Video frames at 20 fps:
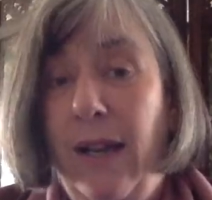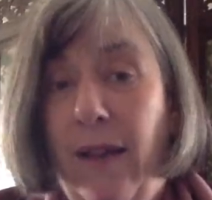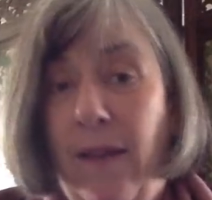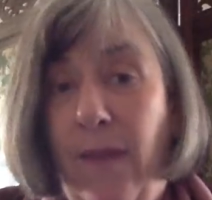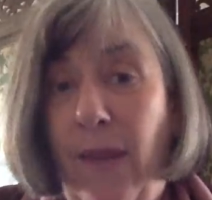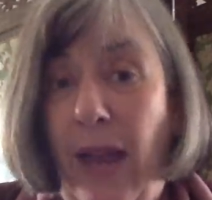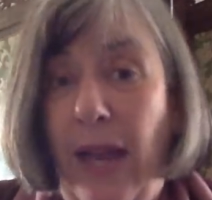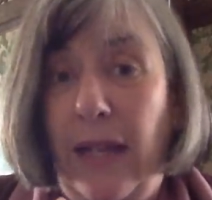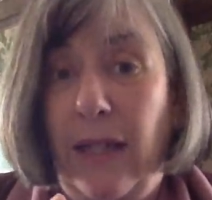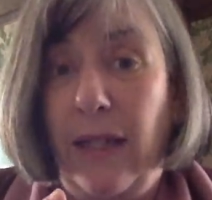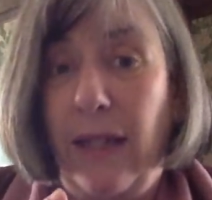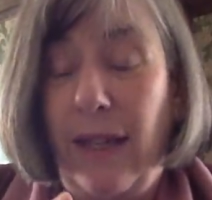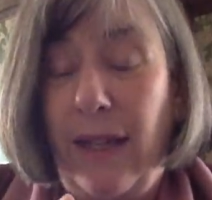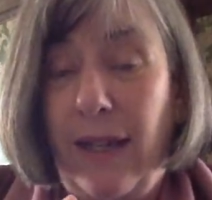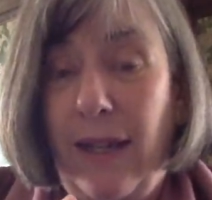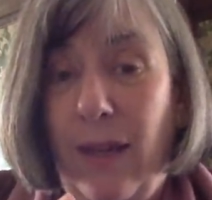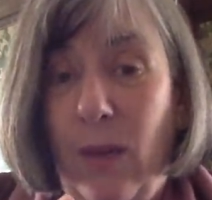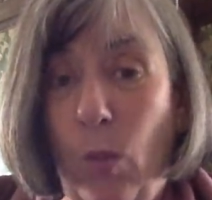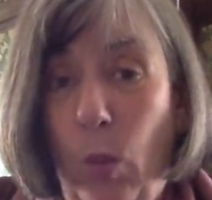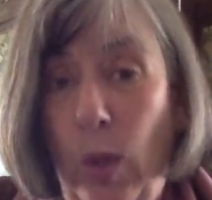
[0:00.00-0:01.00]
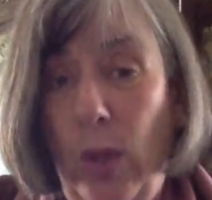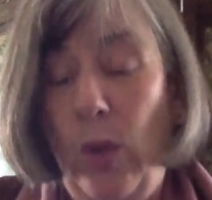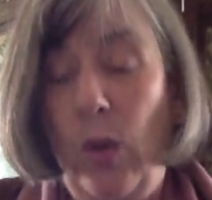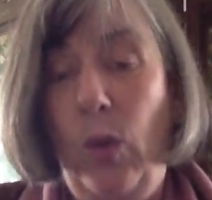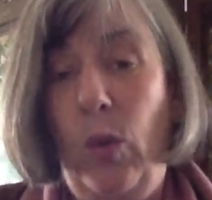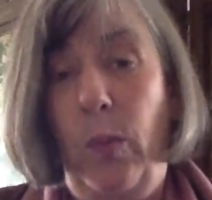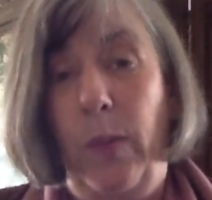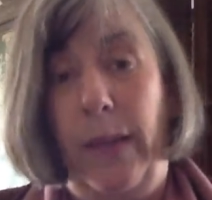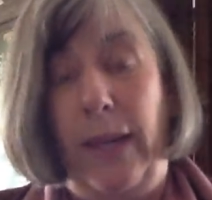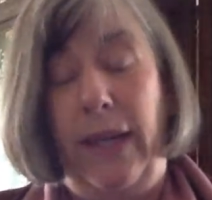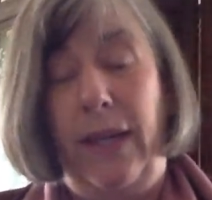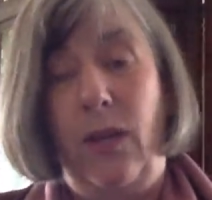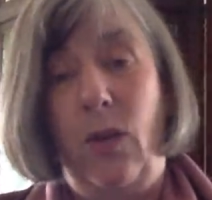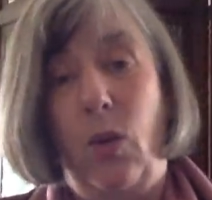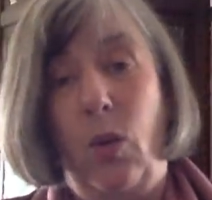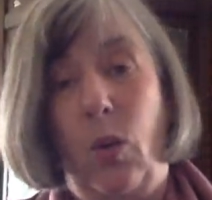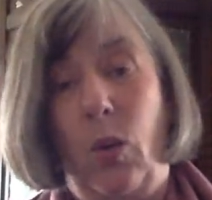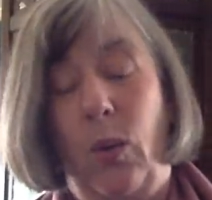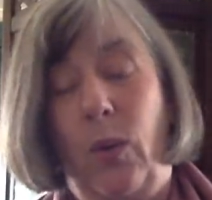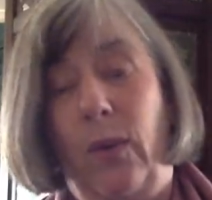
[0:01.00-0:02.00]
that will be
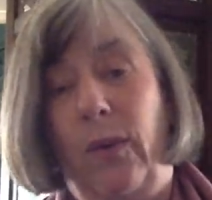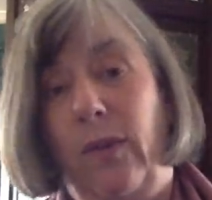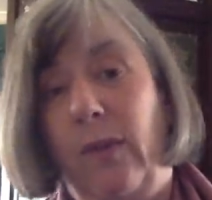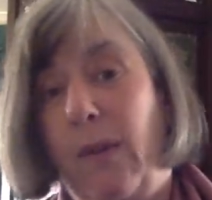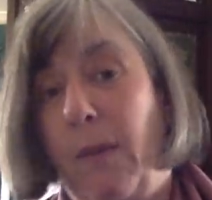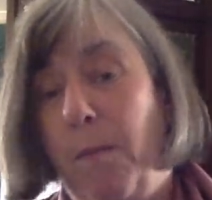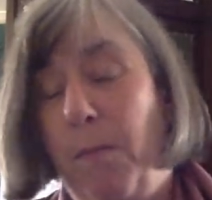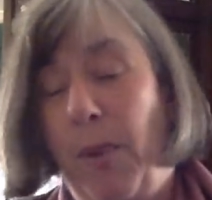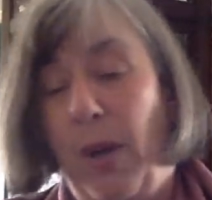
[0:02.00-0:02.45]
yours